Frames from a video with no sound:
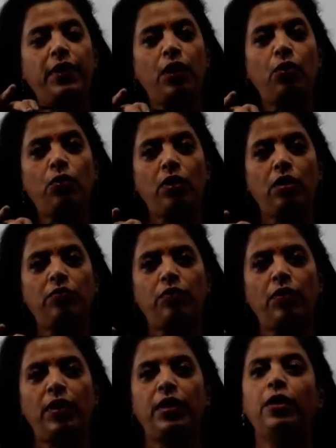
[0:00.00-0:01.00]
yellow color
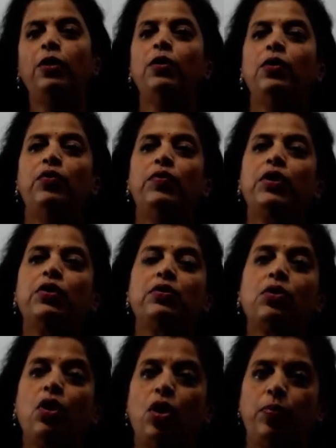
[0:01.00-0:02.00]
fluid we call the
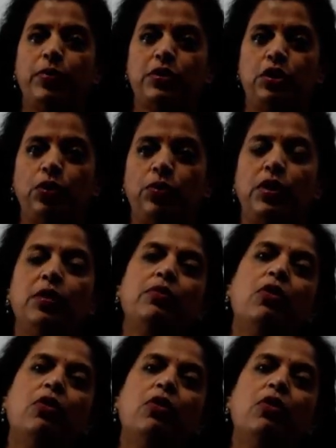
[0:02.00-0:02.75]
corpus luteum.